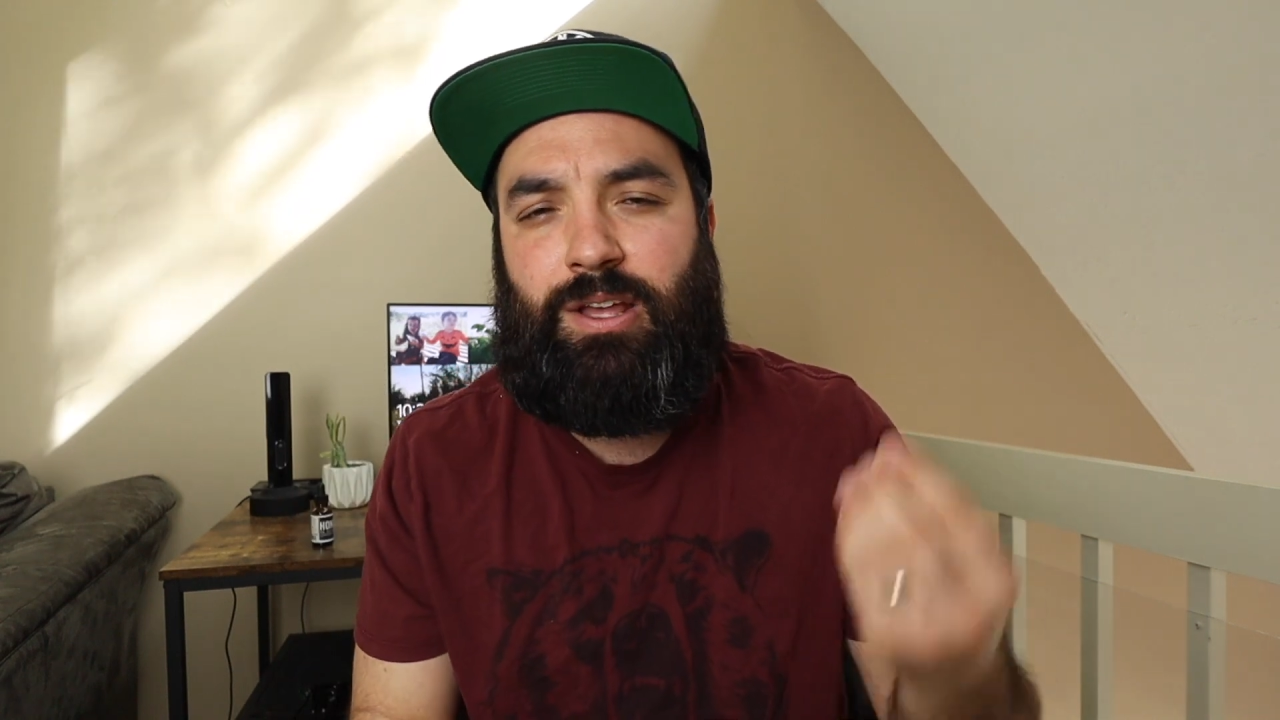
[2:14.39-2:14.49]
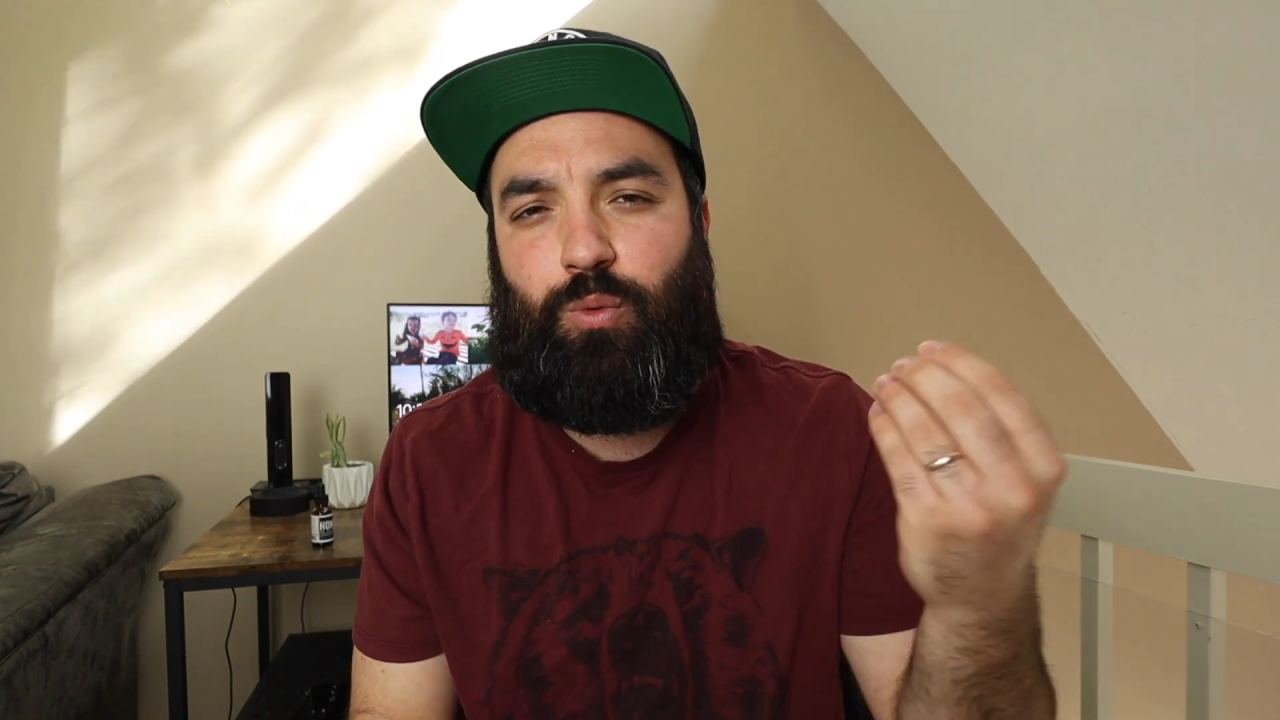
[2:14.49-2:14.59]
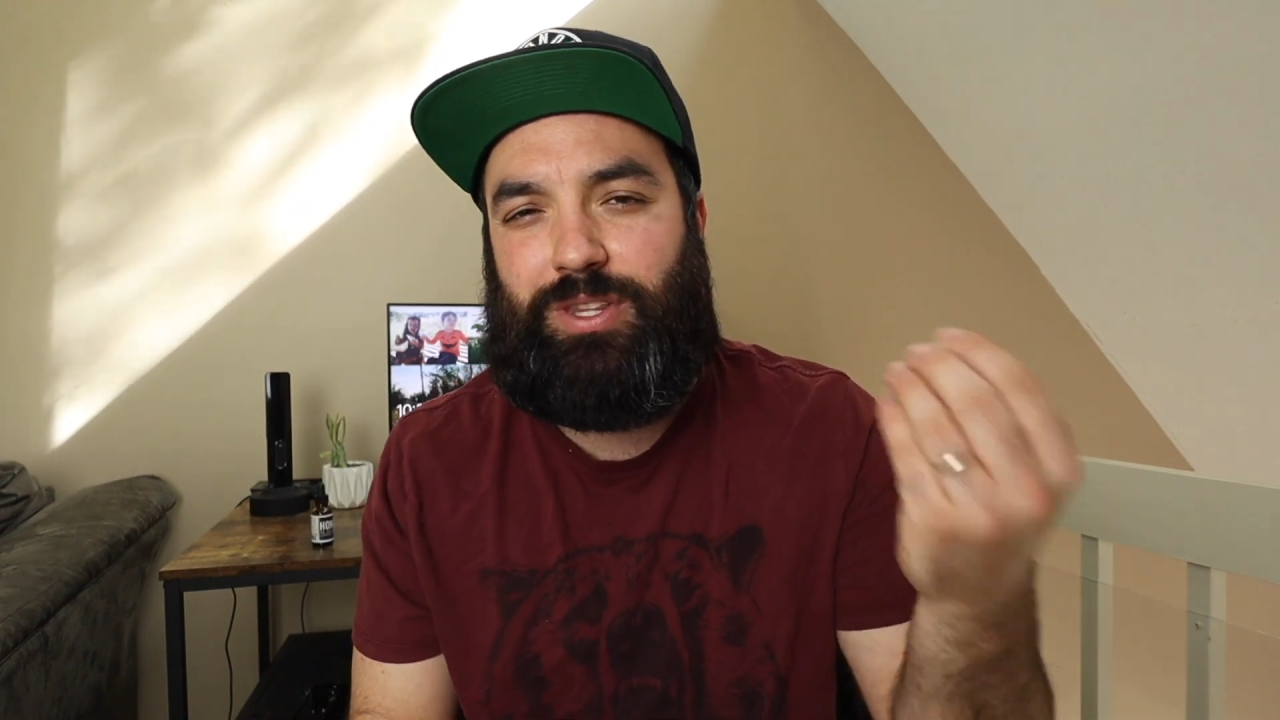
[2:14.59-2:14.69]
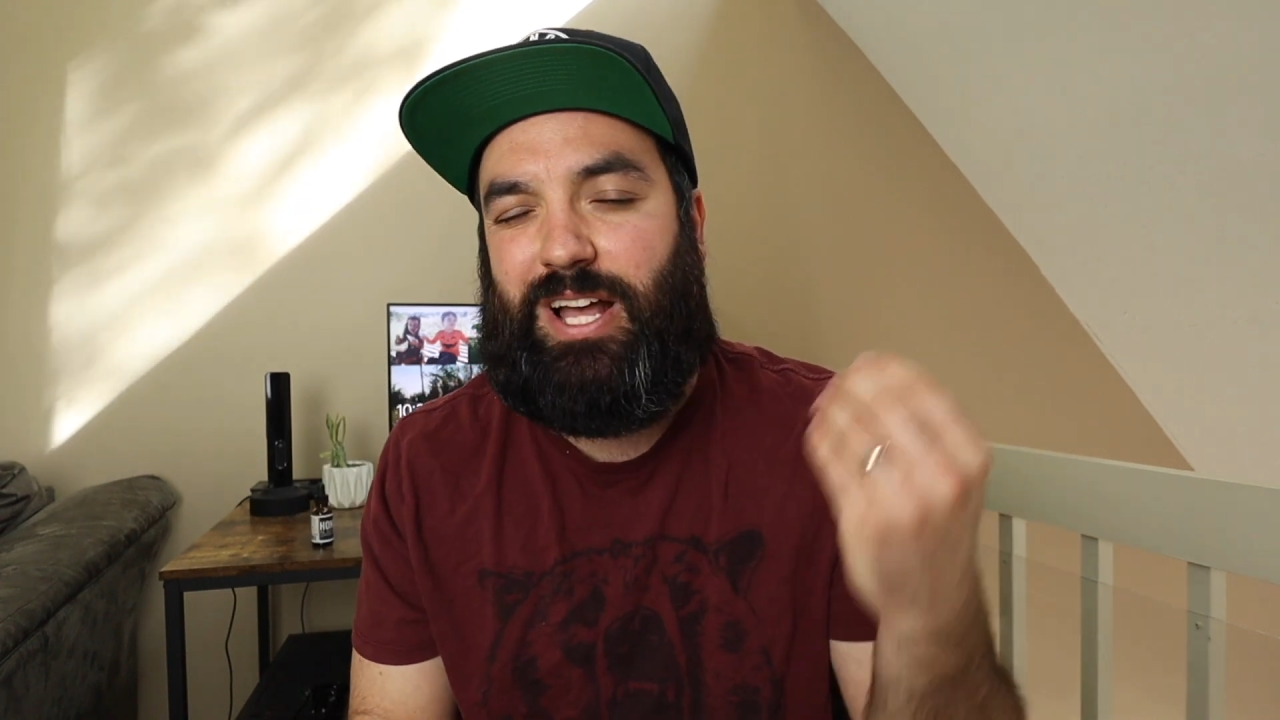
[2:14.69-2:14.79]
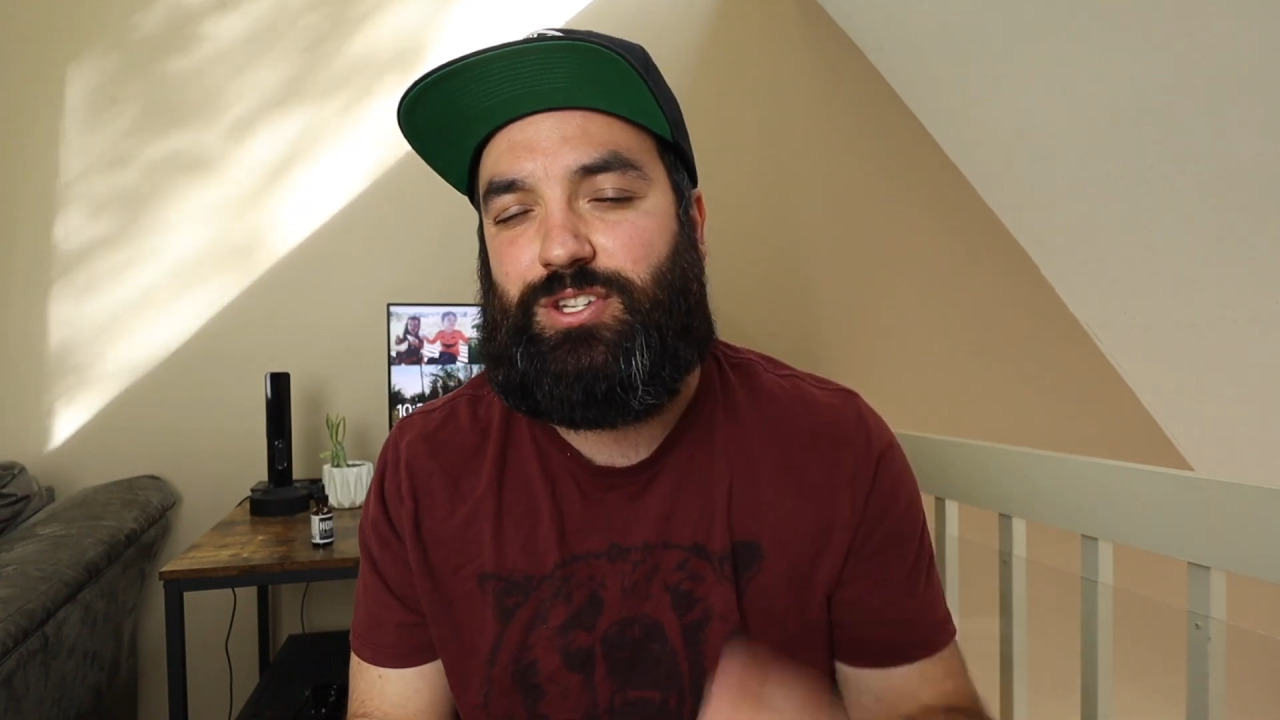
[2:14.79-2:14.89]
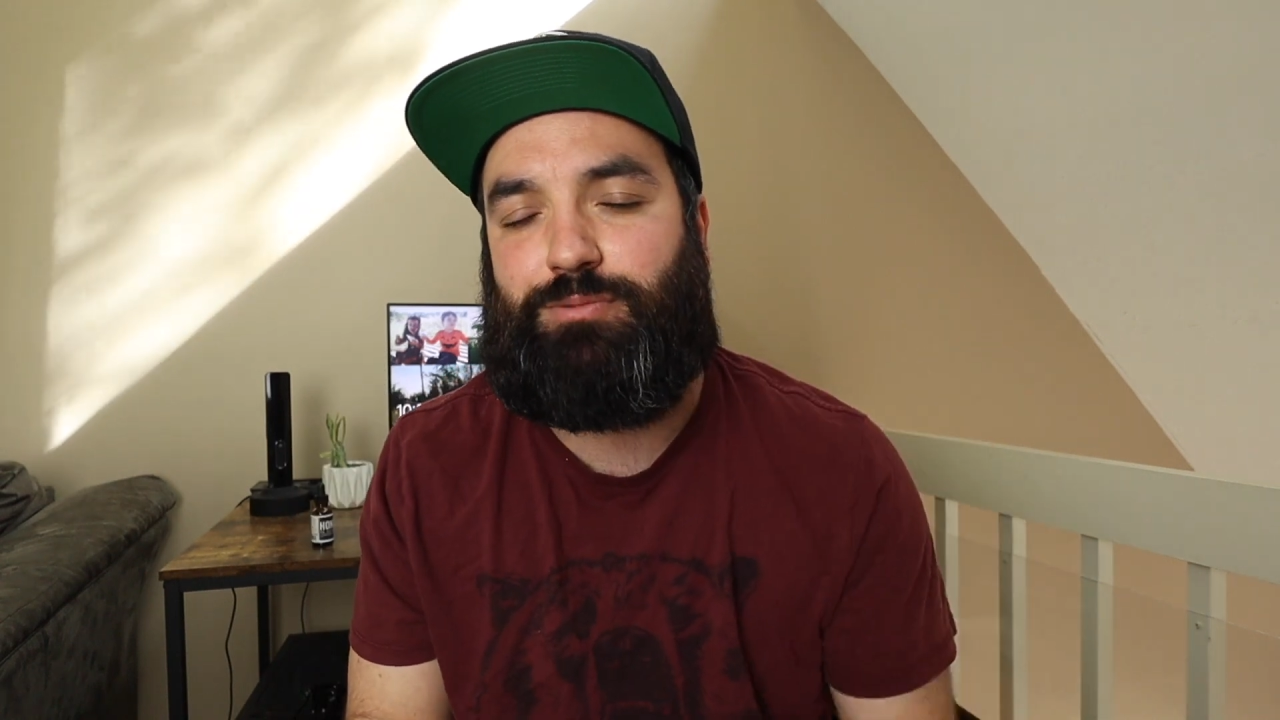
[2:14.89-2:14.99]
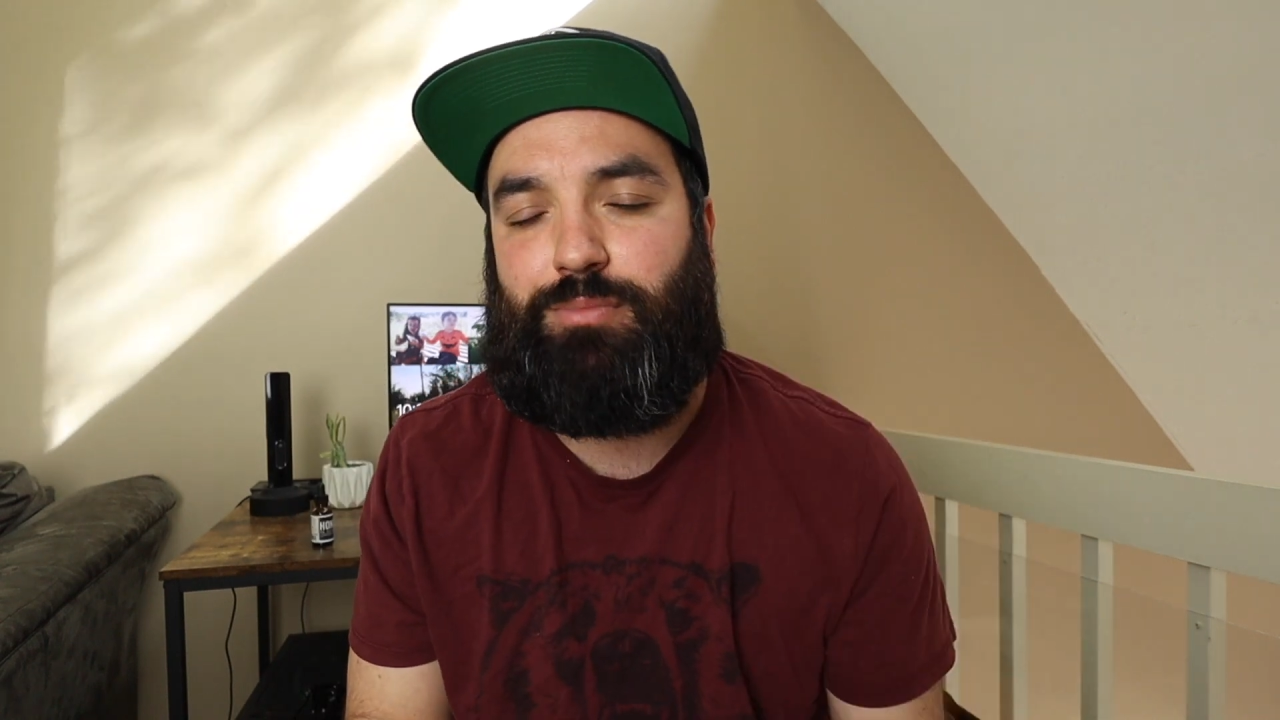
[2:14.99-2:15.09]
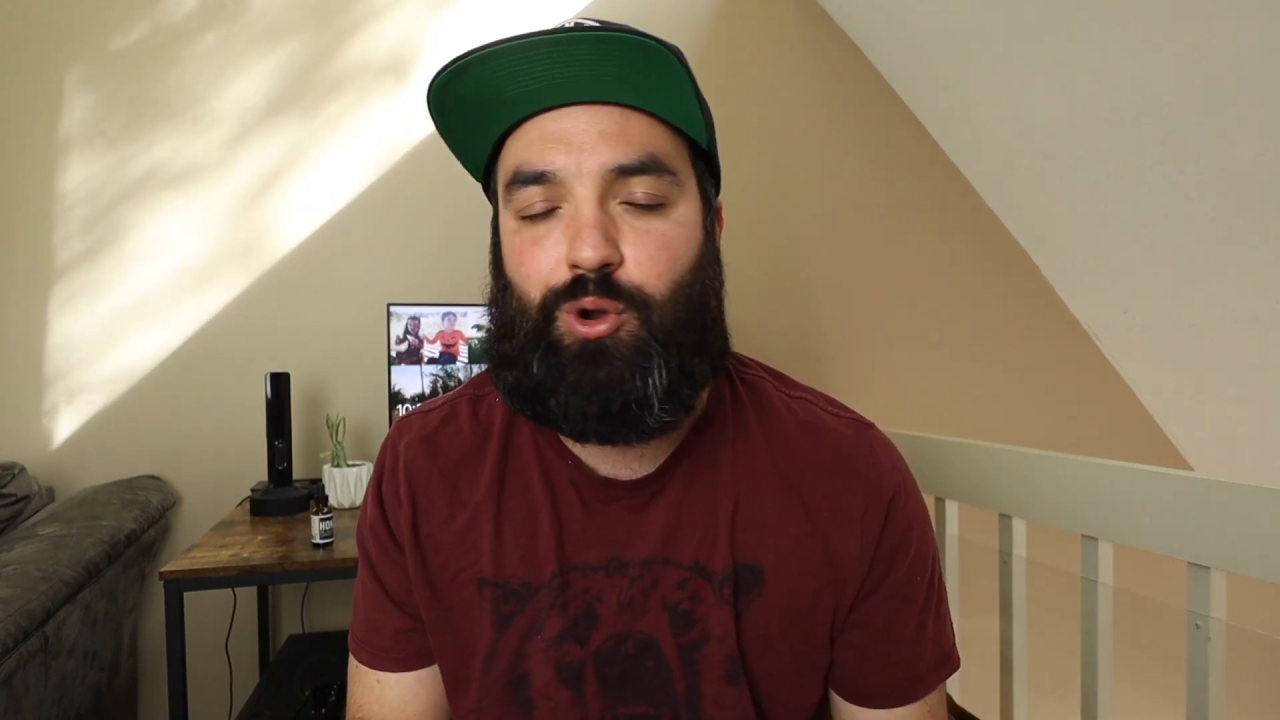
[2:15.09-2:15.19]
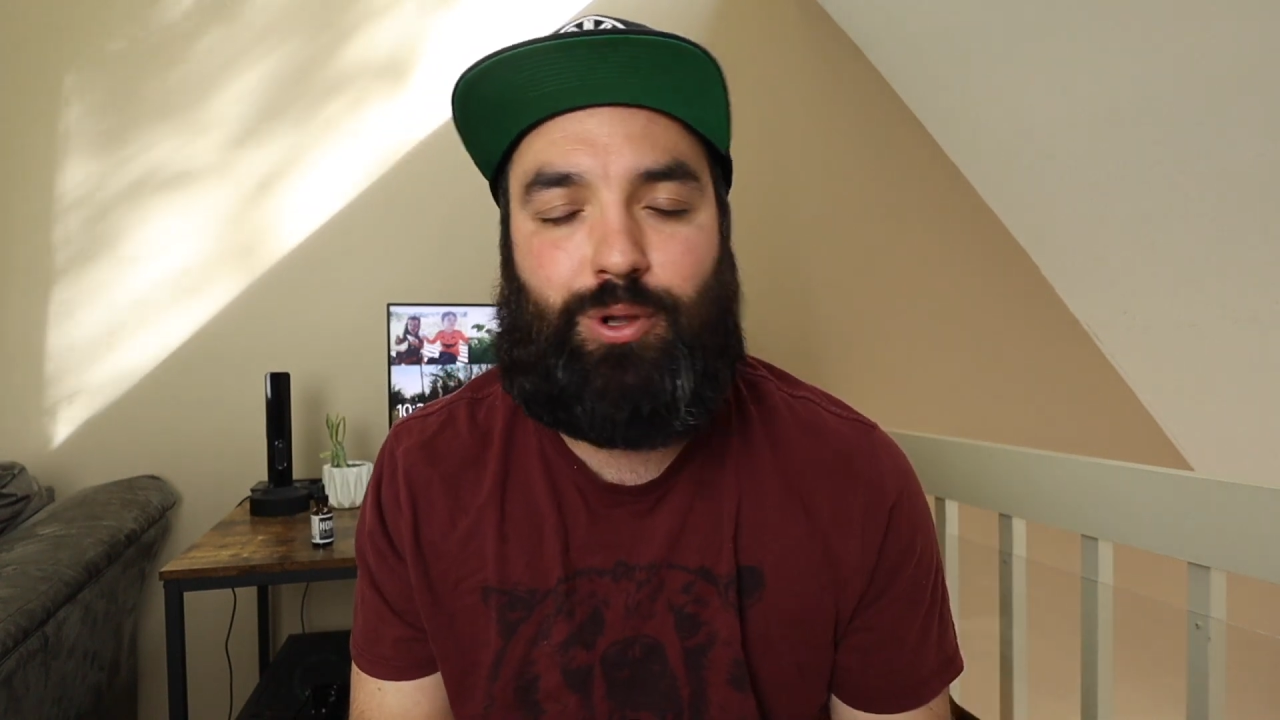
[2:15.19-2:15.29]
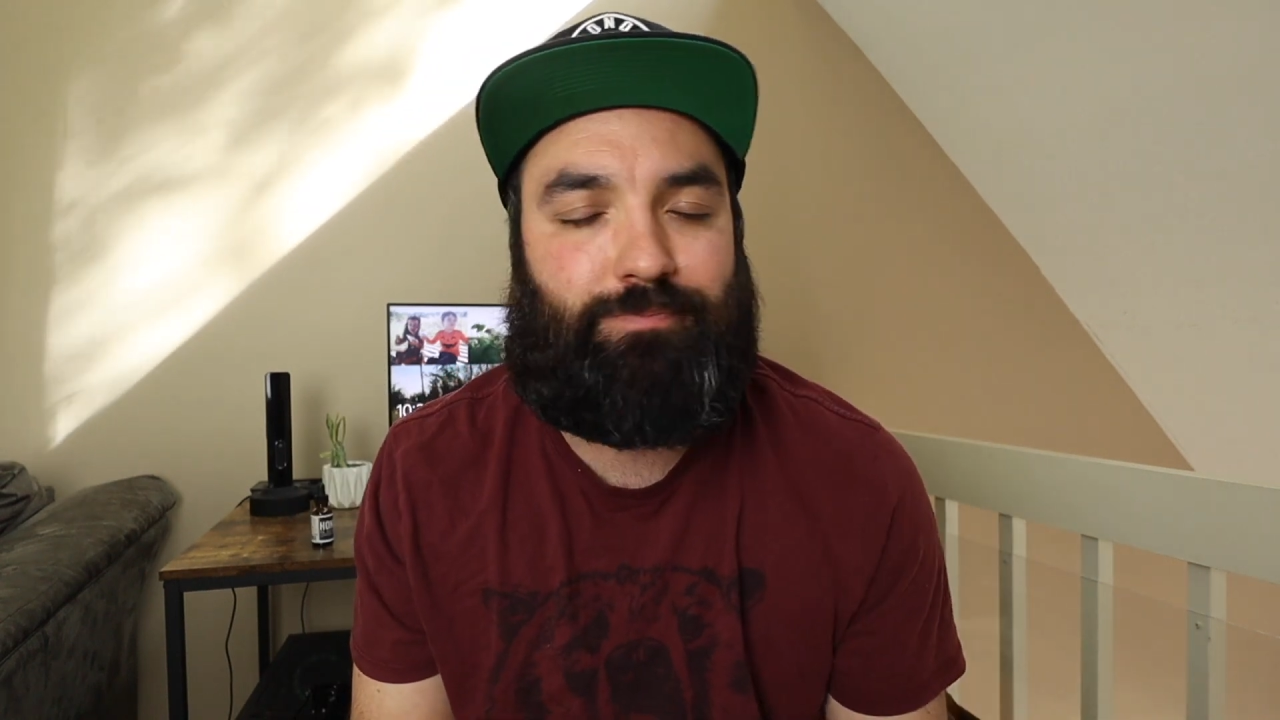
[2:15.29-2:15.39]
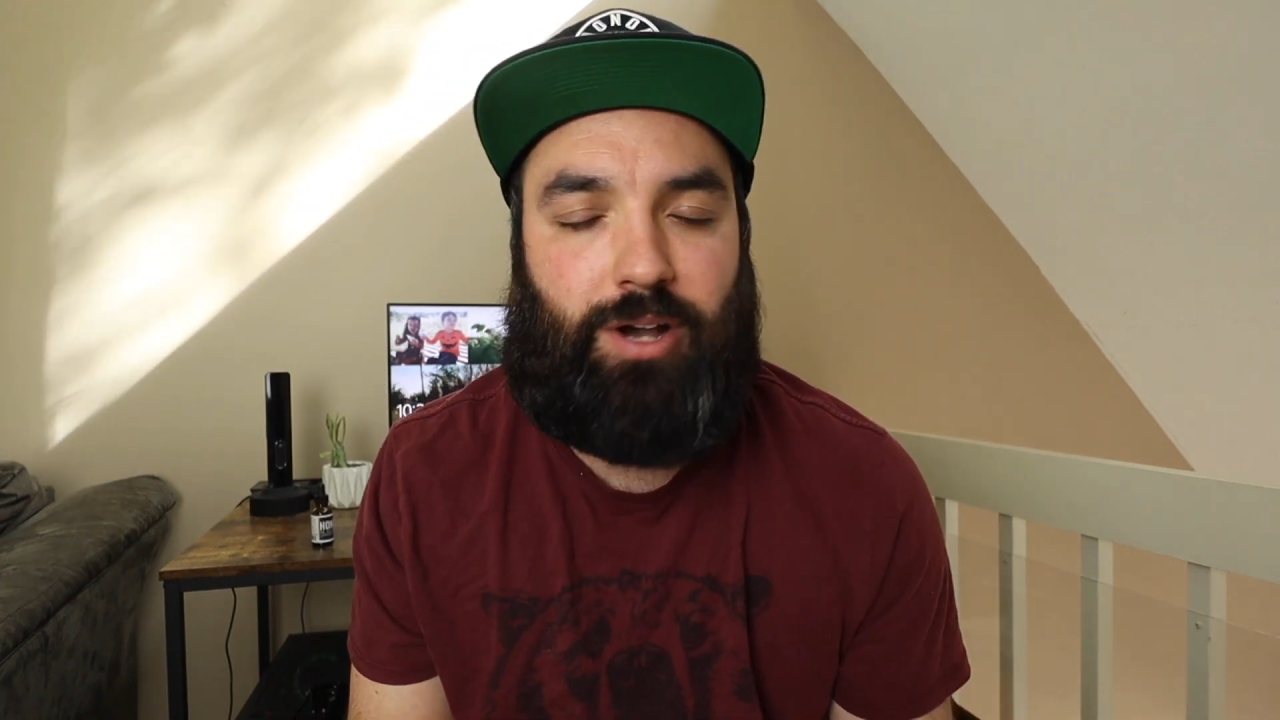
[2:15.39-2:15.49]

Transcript: with that smoke.